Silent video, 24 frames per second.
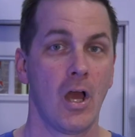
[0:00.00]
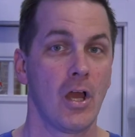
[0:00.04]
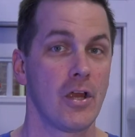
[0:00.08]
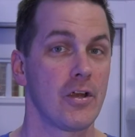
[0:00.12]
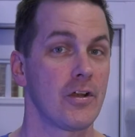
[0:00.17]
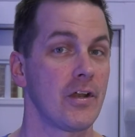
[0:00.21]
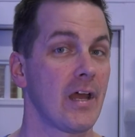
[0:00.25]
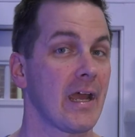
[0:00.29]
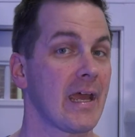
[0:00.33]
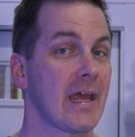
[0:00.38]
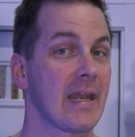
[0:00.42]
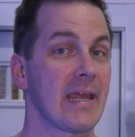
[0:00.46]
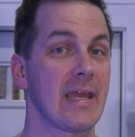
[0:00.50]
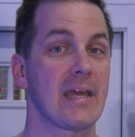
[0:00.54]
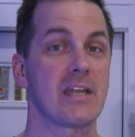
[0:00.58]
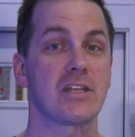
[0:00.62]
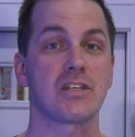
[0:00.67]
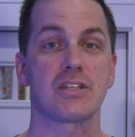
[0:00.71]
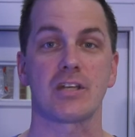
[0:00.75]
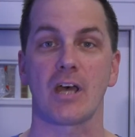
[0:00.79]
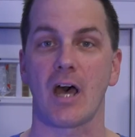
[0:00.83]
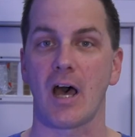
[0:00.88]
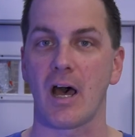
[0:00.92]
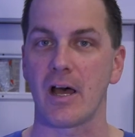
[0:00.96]
you're not going to
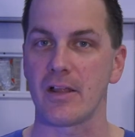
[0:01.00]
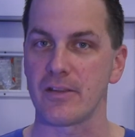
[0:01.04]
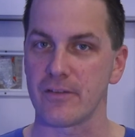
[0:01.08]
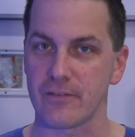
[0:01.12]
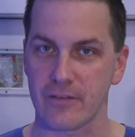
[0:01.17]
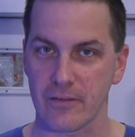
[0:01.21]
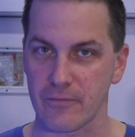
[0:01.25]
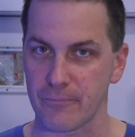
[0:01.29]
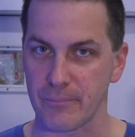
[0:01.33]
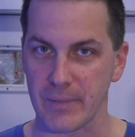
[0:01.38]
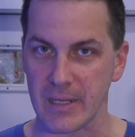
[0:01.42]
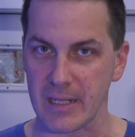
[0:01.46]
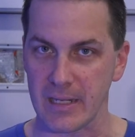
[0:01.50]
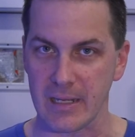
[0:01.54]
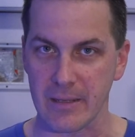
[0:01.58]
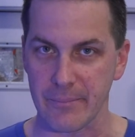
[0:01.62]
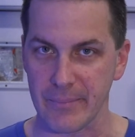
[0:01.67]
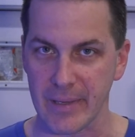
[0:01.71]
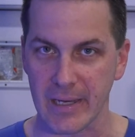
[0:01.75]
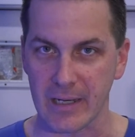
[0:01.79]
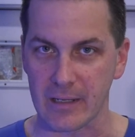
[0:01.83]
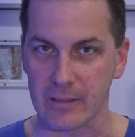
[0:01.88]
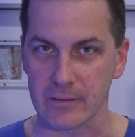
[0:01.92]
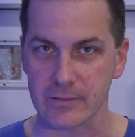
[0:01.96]
get tons of media
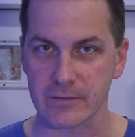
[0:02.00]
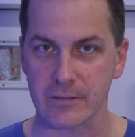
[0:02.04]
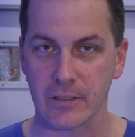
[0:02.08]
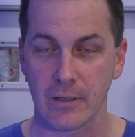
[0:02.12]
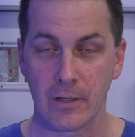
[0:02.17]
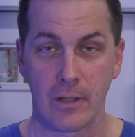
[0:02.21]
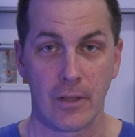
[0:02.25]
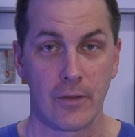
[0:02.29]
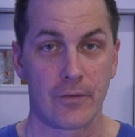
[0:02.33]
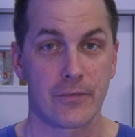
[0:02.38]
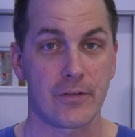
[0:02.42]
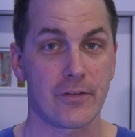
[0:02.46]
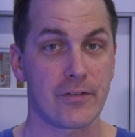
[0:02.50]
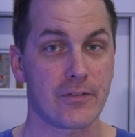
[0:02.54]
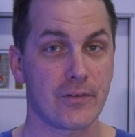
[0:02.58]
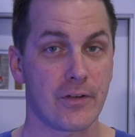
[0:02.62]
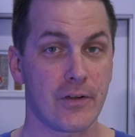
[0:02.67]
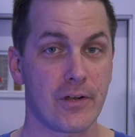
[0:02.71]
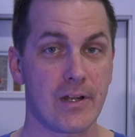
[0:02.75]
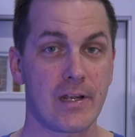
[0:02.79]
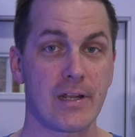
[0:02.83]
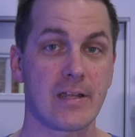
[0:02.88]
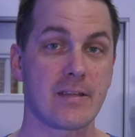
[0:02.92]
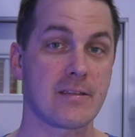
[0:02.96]
melt. So
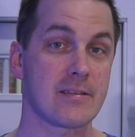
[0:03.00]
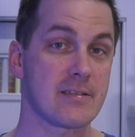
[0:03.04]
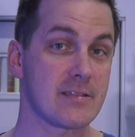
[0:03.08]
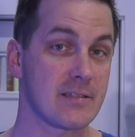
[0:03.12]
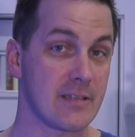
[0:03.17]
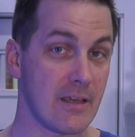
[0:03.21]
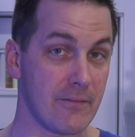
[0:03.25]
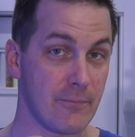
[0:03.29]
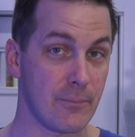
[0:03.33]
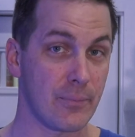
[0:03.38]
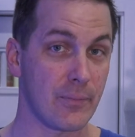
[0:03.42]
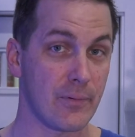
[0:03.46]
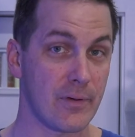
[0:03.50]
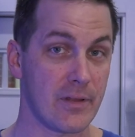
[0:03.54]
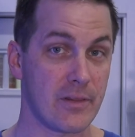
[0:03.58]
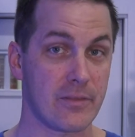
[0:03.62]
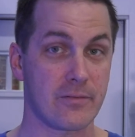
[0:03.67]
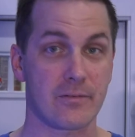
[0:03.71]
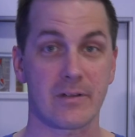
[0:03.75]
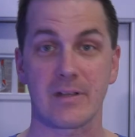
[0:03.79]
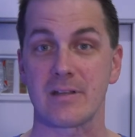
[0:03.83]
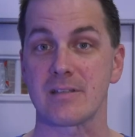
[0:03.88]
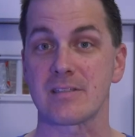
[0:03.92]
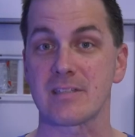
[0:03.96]
starting at 7.3 and
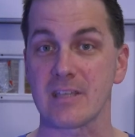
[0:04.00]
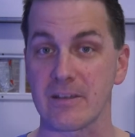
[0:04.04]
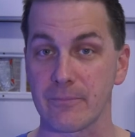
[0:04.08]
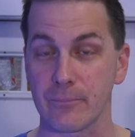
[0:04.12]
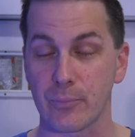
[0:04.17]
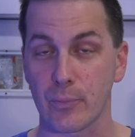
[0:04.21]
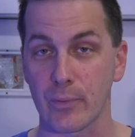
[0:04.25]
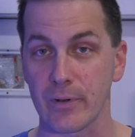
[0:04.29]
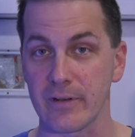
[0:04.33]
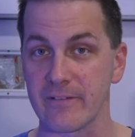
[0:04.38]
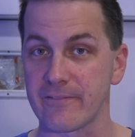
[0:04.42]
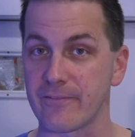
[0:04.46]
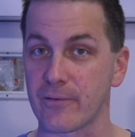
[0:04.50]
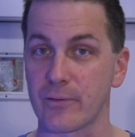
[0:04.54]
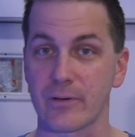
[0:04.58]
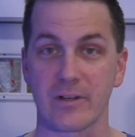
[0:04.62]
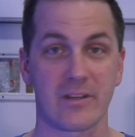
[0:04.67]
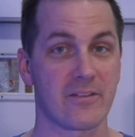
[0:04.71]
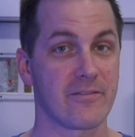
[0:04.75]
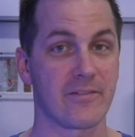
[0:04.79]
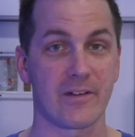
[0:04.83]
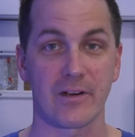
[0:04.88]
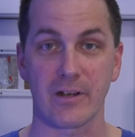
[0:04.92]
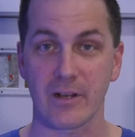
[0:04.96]
7.4
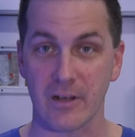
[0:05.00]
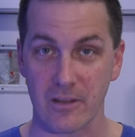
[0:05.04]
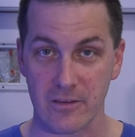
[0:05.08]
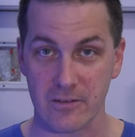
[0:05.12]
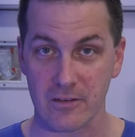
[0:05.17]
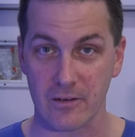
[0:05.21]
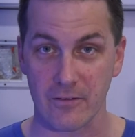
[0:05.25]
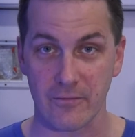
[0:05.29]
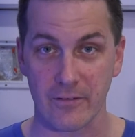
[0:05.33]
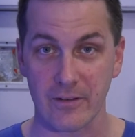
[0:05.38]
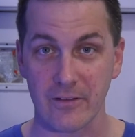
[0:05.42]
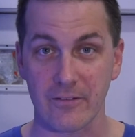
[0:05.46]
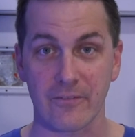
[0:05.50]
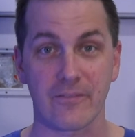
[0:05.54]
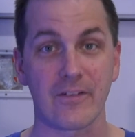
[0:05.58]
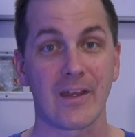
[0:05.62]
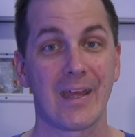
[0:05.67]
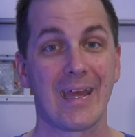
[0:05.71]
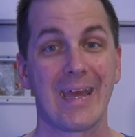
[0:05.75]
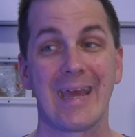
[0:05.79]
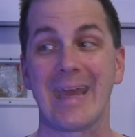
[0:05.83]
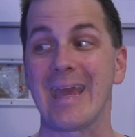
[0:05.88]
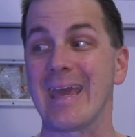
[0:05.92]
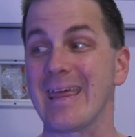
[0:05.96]
is very conservative,
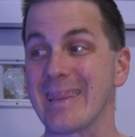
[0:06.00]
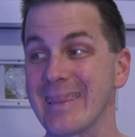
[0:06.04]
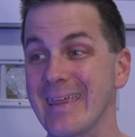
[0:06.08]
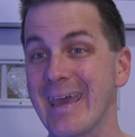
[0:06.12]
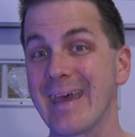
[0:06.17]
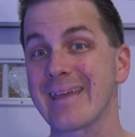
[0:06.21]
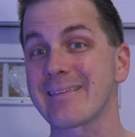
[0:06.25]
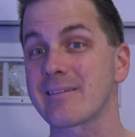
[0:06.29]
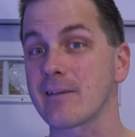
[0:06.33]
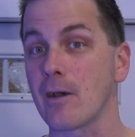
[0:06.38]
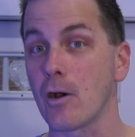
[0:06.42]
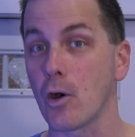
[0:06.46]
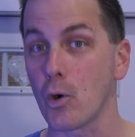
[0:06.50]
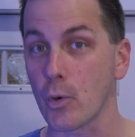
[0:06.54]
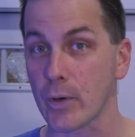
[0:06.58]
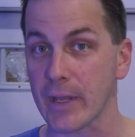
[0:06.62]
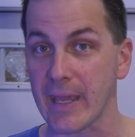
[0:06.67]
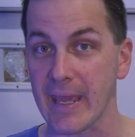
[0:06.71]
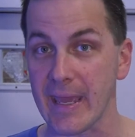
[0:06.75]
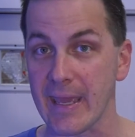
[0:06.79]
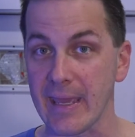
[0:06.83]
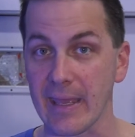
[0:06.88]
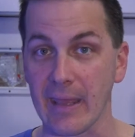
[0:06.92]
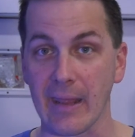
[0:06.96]
and that's
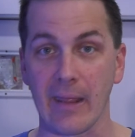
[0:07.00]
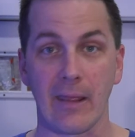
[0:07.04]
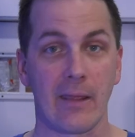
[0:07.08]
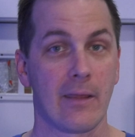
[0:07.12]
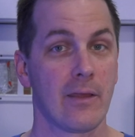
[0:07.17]
okay.